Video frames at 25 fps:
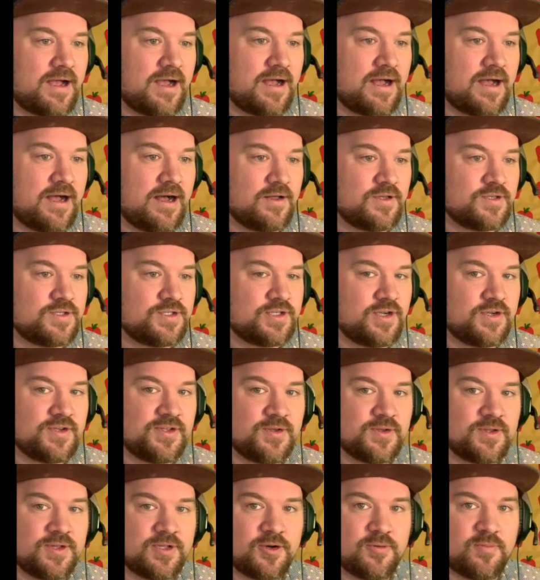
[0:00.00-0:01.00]
I'll show
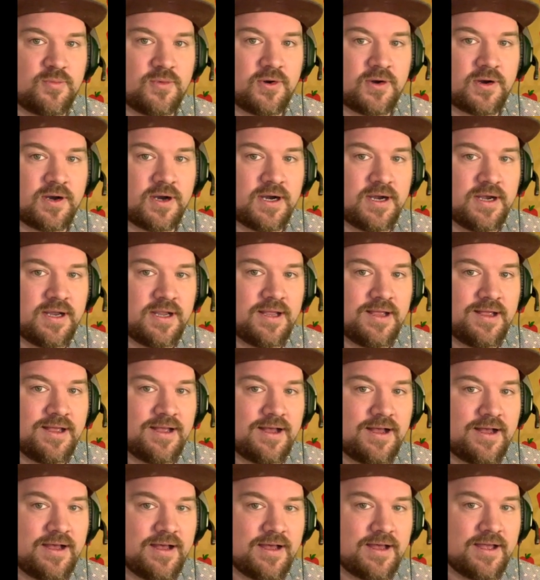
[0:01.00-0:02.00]
you a little more
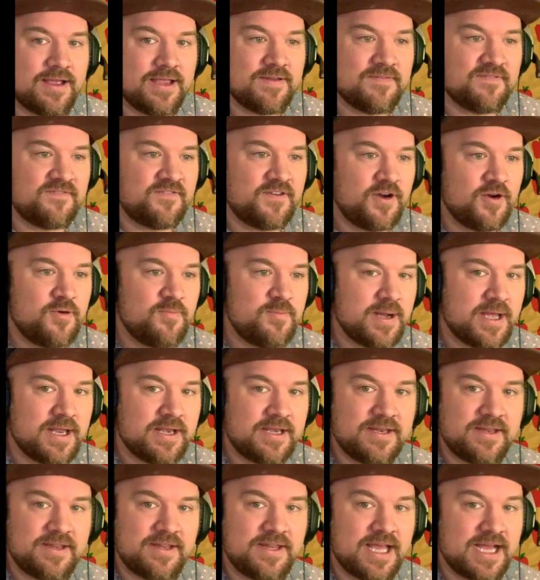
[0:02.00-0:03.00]
info,
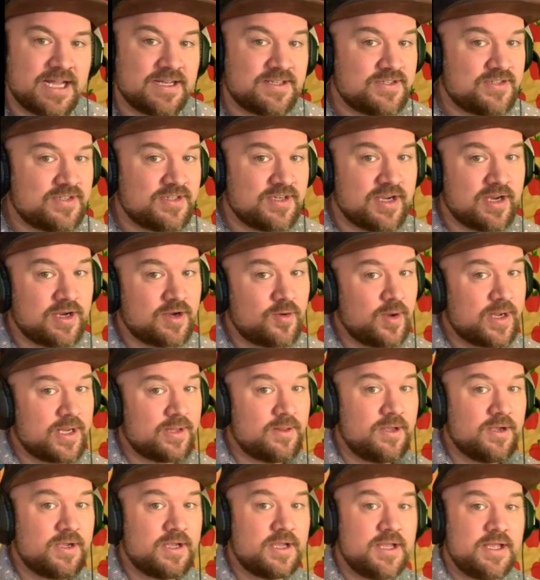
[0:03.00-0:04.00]
but that's a quick
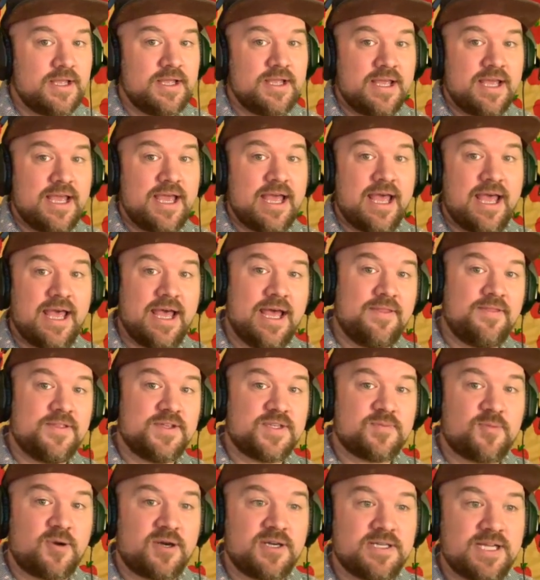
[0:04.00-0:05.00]
look at the
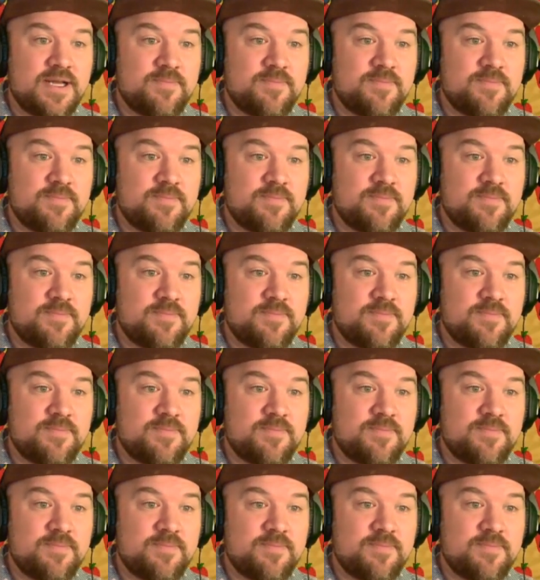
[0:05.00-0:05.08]
smart